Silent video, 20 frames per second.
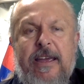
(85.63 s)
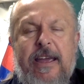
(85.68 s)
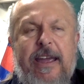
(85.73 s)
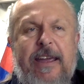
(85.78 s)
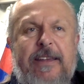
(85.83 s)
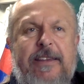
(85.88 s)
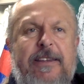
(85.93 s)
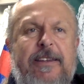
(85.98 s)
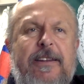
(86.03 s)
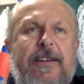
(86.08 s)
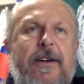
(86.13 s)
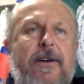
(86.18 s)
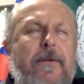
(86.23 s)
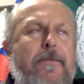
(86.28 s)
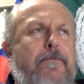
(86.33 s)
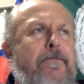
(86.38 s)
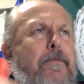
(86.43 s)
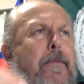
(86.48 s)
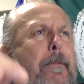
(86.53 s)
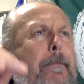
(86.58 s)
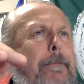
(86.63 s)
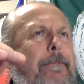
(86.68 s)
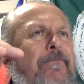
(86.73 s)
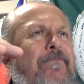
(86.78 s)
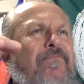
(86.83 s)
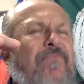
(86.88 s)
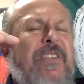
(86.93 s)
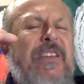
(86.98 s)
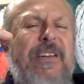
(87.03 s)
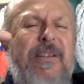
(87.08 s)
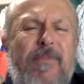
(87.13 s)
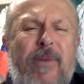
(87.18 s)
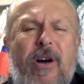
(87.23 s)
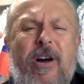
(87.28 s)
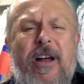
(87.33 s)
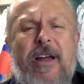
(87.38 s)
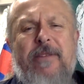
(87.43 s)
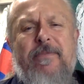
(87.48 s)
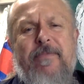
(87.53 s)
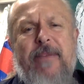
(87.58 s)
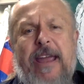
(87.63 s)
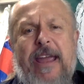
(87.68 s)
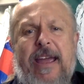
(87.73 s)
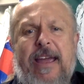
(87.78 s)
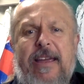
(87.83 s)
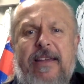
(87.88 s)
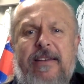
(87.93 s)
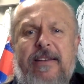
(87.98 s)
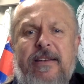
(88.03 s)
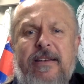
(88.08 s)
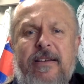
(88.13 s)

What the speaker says: And, you know, come on, man.